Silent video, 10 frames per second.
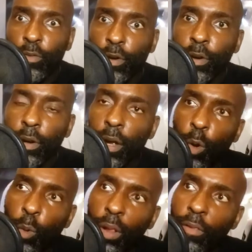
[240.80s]
over,
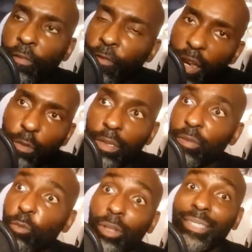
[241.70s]
well, fear
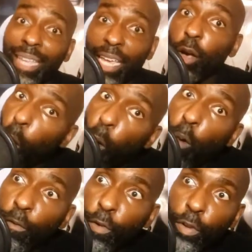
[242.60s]
will take
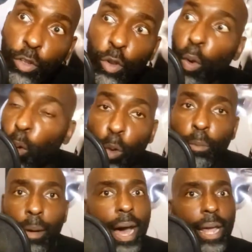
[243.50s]
over your
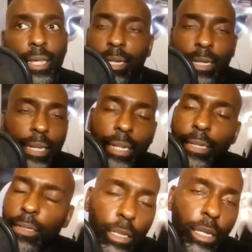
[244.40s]
whole body, and
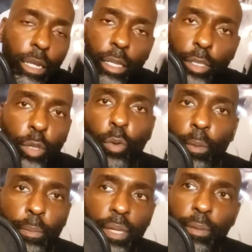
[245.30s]
then you
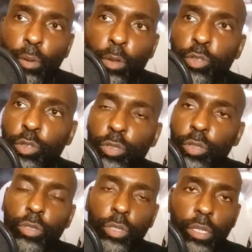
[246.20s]
won't be able to
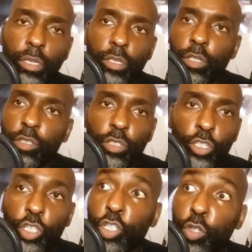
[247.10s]

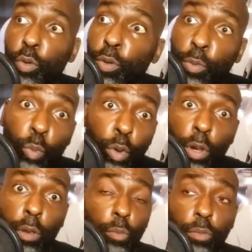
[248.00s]
show the
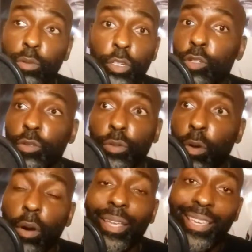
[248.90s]
world what
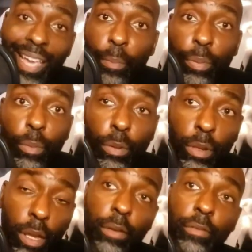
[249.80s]
you are
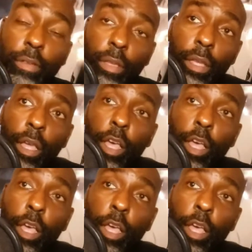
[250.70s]
capable of.